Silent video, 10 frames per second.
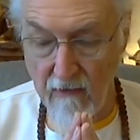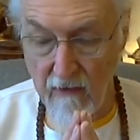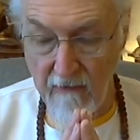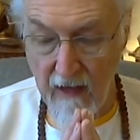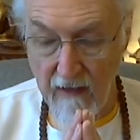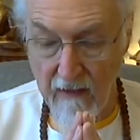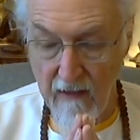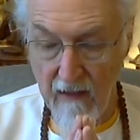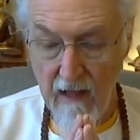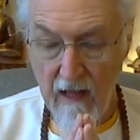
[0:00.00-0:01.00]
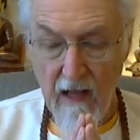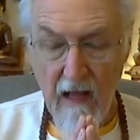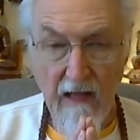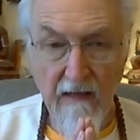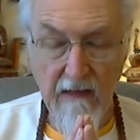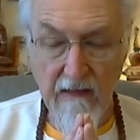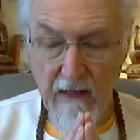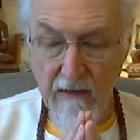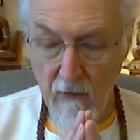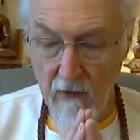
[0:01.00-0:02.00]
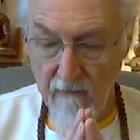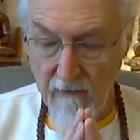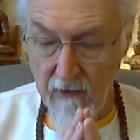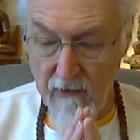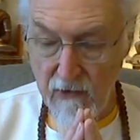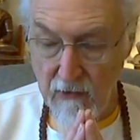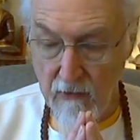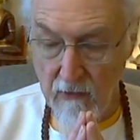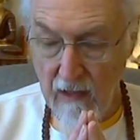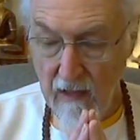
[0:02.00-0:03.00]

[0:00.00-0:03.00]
nirvana, and the innate word of virtue,